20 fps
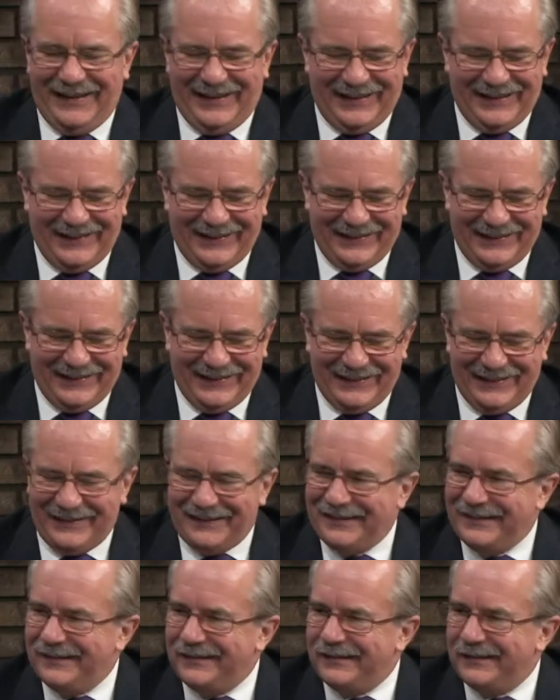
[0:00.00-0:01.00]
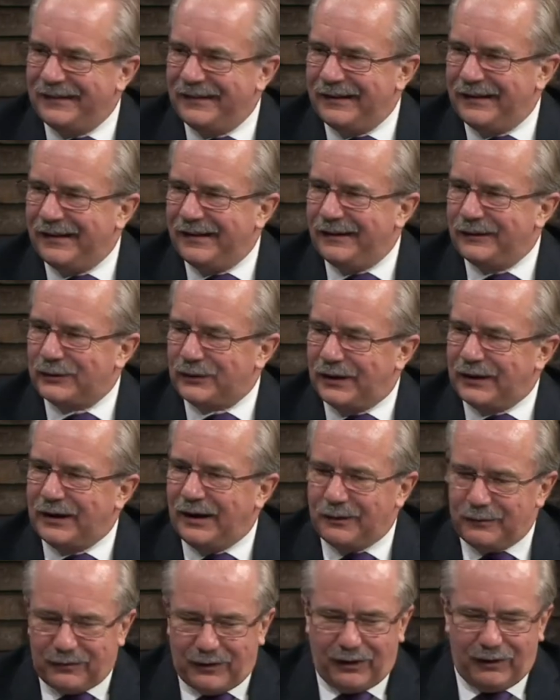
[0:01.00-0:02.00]
and uh, uh, so I
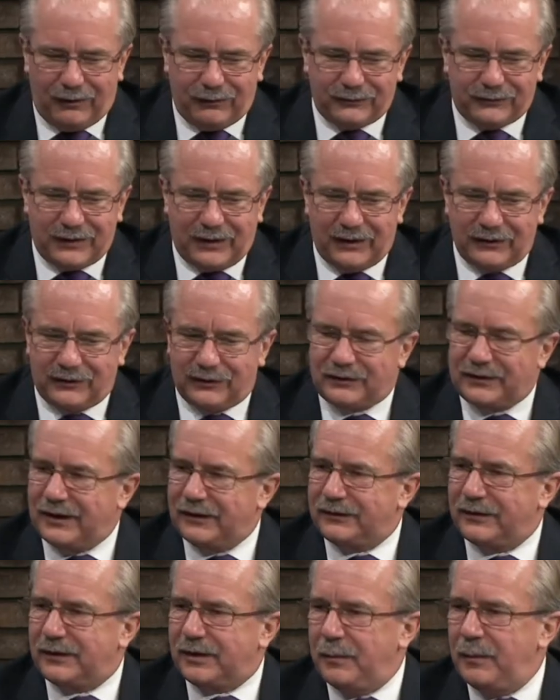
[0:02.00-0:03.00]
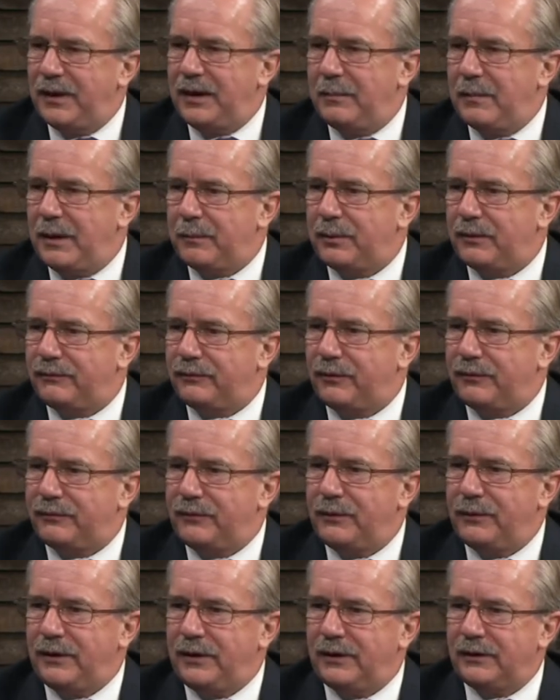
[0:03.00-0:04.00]
got involved uh, just as a committee member for a
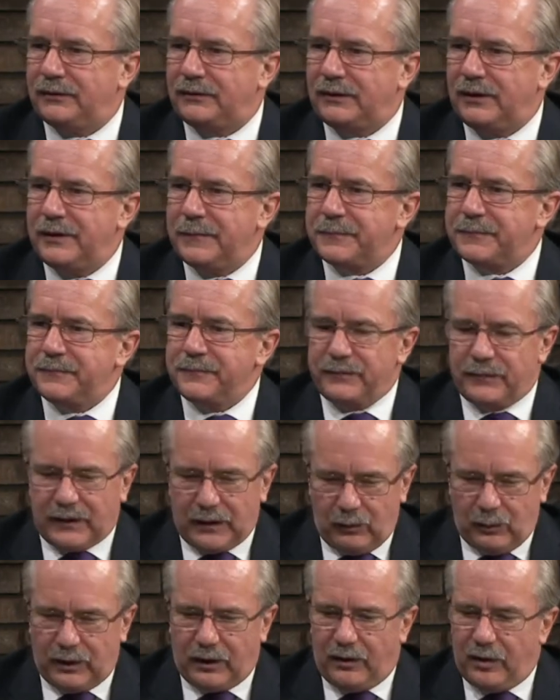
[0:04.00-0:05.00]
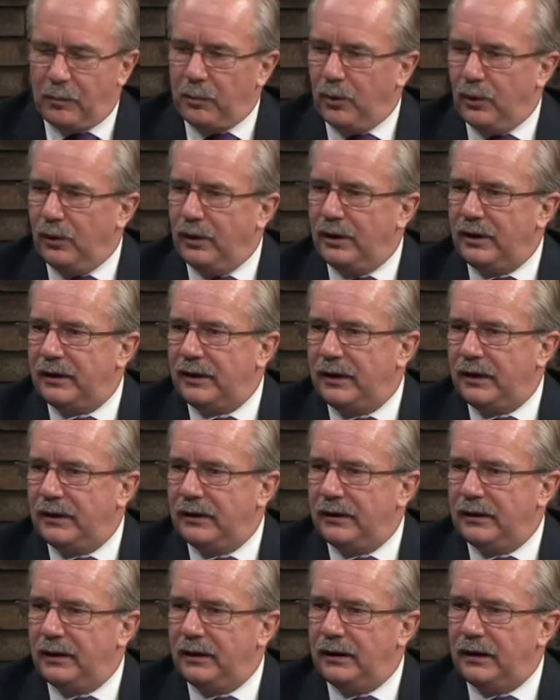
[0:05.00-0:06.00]
few years, went on the board,
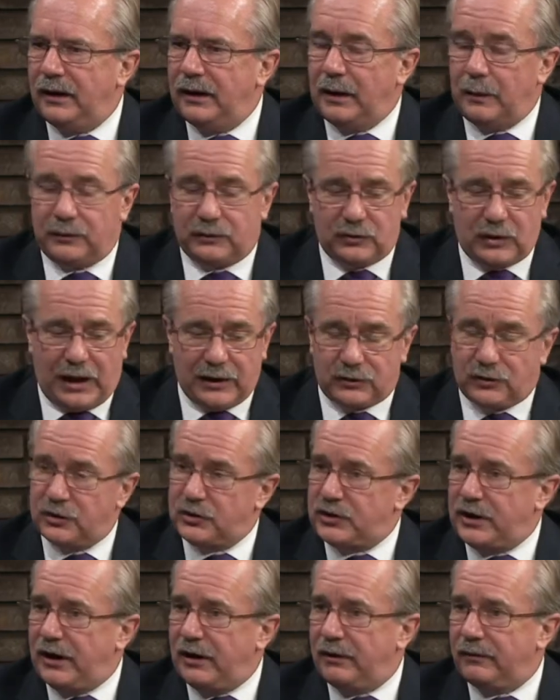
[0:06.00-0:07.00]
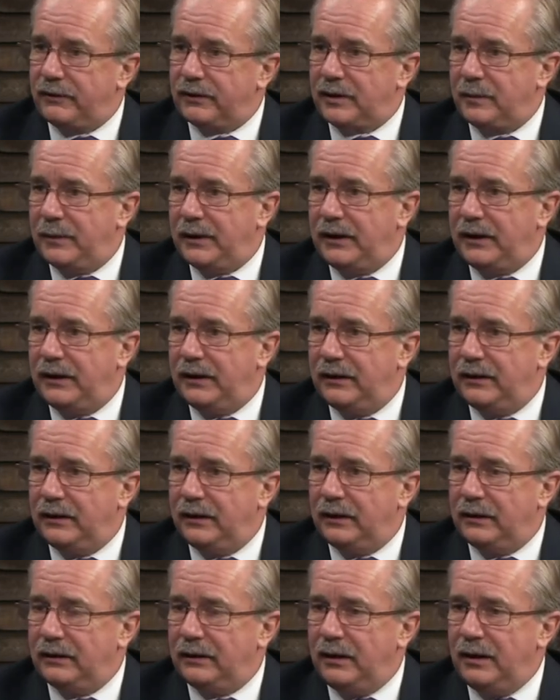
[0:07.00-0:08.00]
and, uh, and I was actually chair of the committee in,
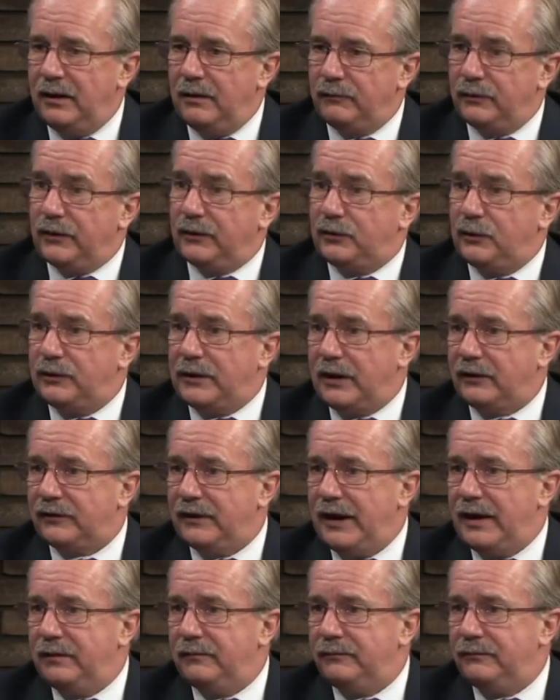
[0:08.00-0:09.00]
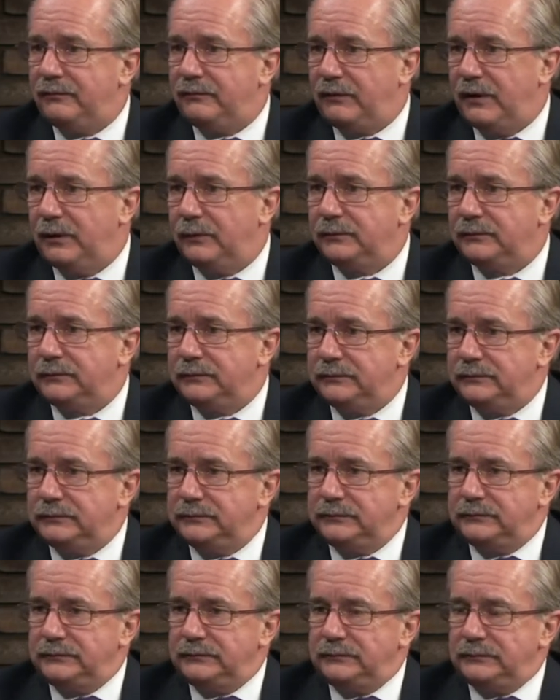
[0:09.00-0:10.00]
for the 2008 float. Wow.
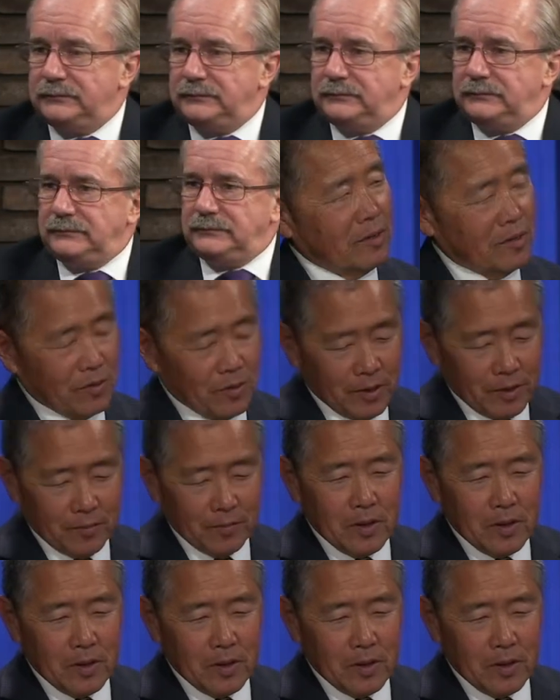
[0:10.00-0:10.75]
Okay, great, great.